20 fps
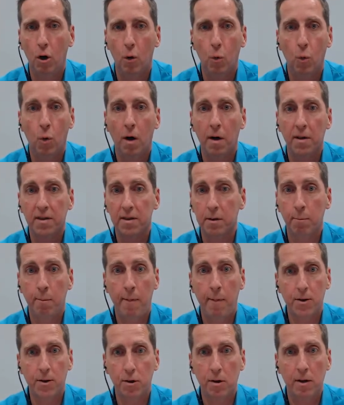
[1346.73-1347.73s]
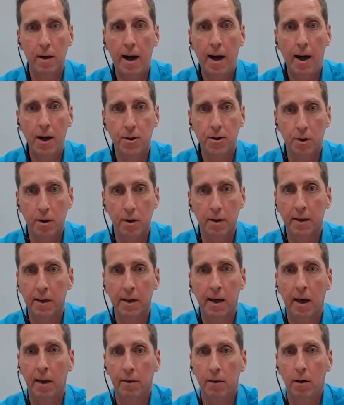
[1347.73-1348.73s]
was much larger than
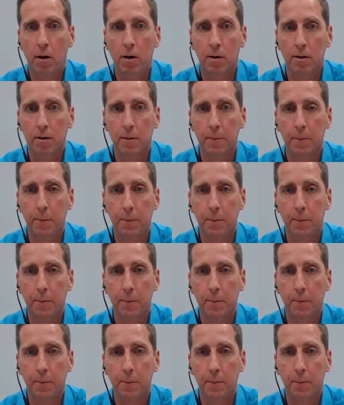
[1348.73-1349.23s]
I thought,